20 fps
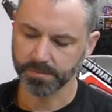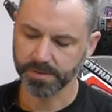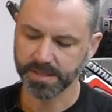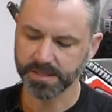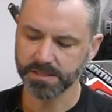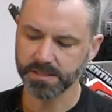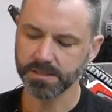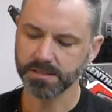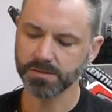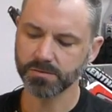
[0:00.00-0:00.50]

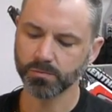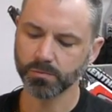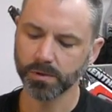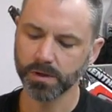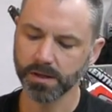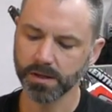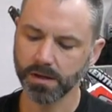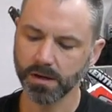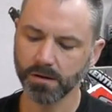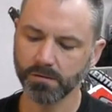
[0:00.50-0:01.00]
This is a
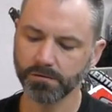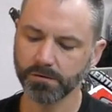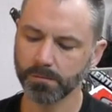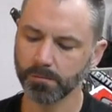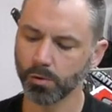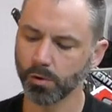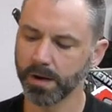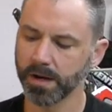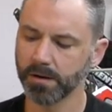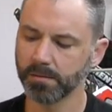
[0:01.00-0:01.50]
really
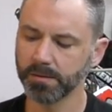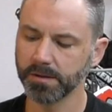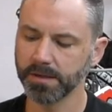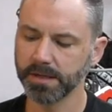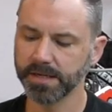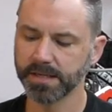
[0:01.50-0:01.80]
comfortable helmet.